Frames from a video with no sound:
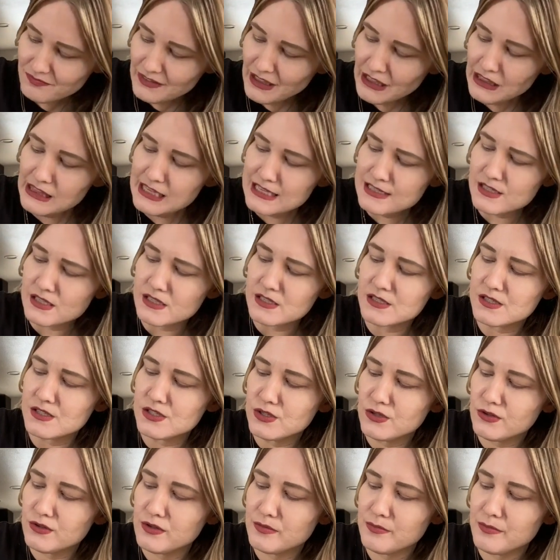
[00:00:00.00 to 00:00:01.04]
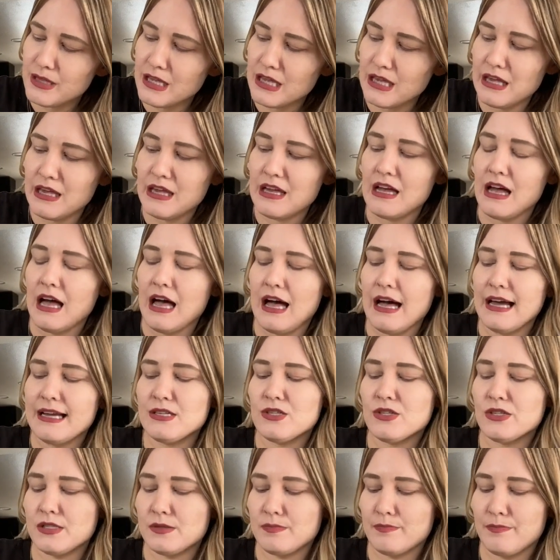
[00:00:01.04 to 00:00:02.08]
this is new to me. I
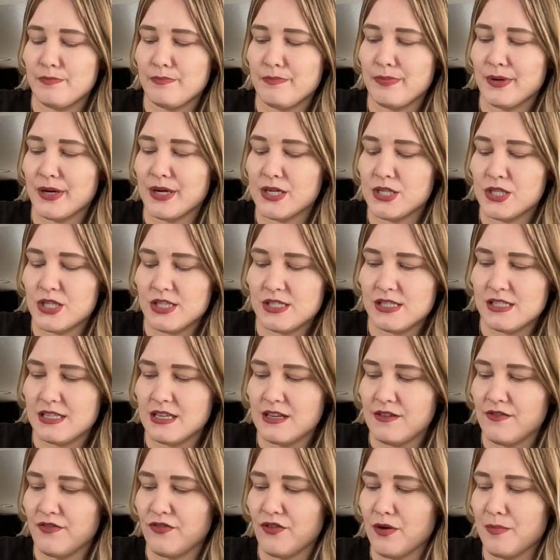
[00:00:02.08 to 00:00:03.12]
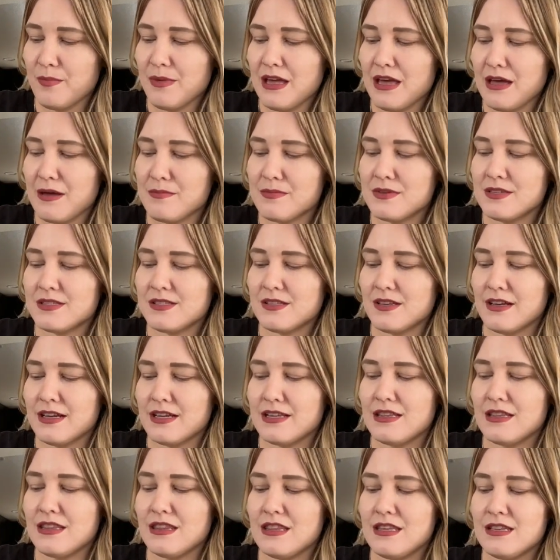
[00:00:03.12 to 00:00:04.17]
just purchased it from
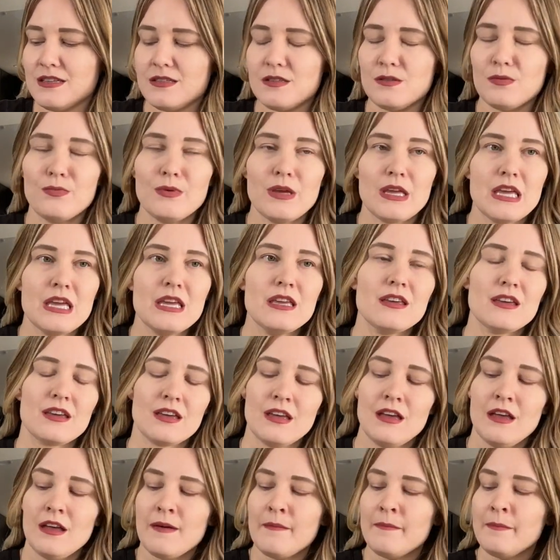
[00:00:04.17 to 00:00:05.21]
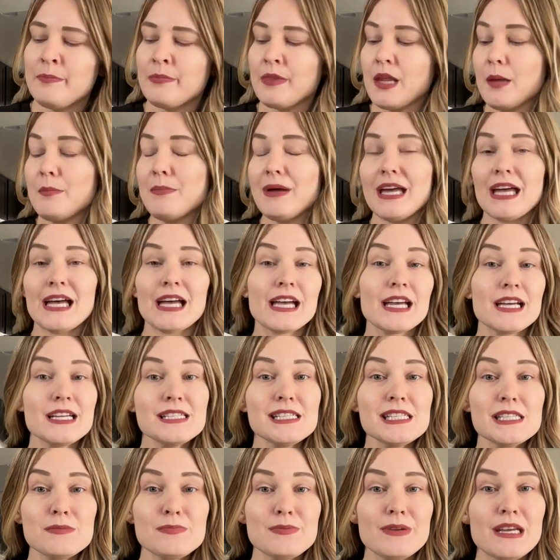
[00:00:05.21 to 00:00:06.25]
Amazon this week. My
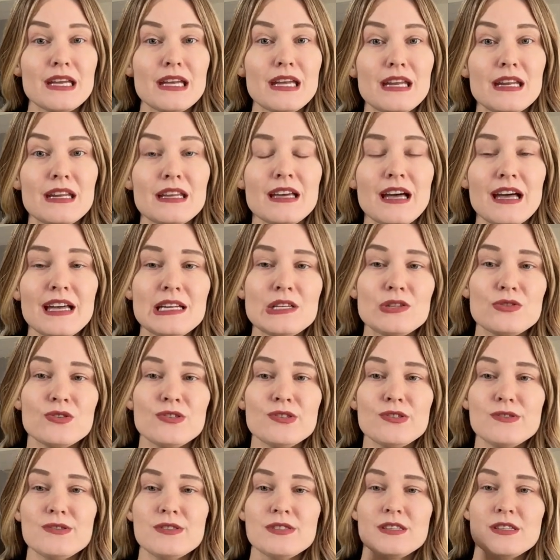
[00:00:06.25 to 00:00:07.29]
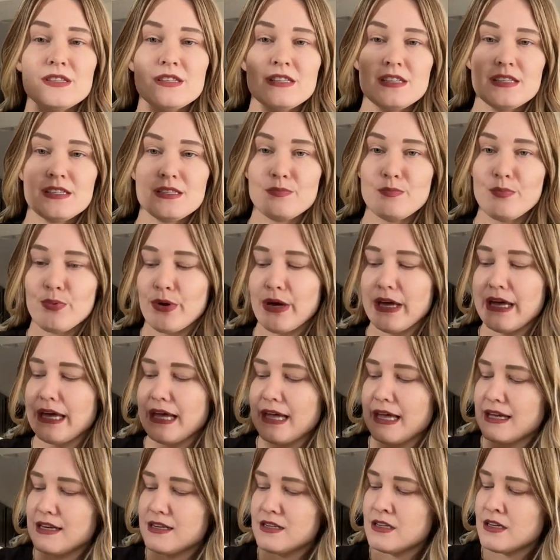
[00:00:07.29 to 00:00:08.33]
husband got introduced to this
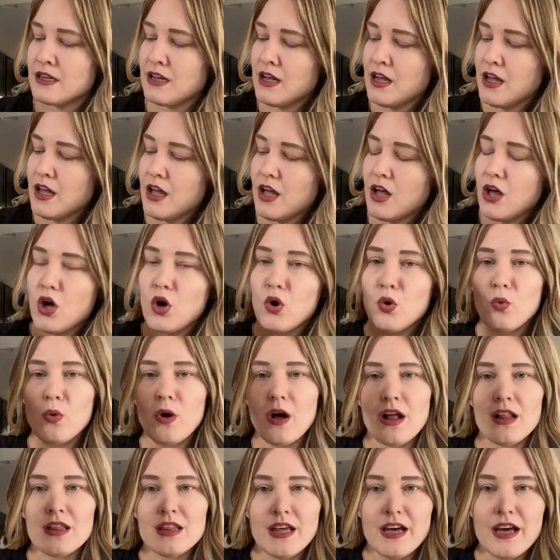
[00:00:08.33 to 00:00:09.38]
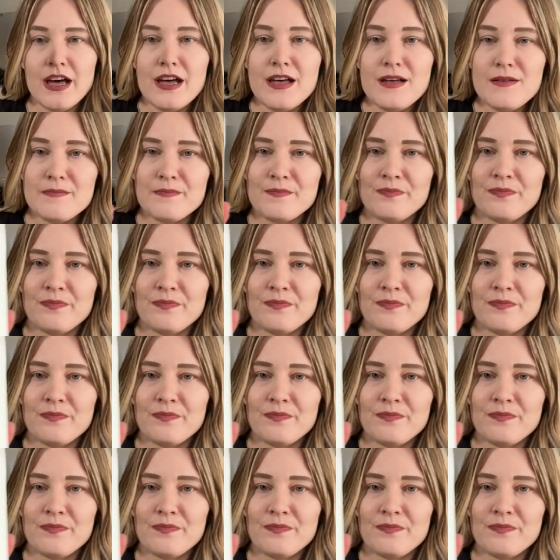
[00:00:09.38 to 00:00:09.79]
brand, Owala.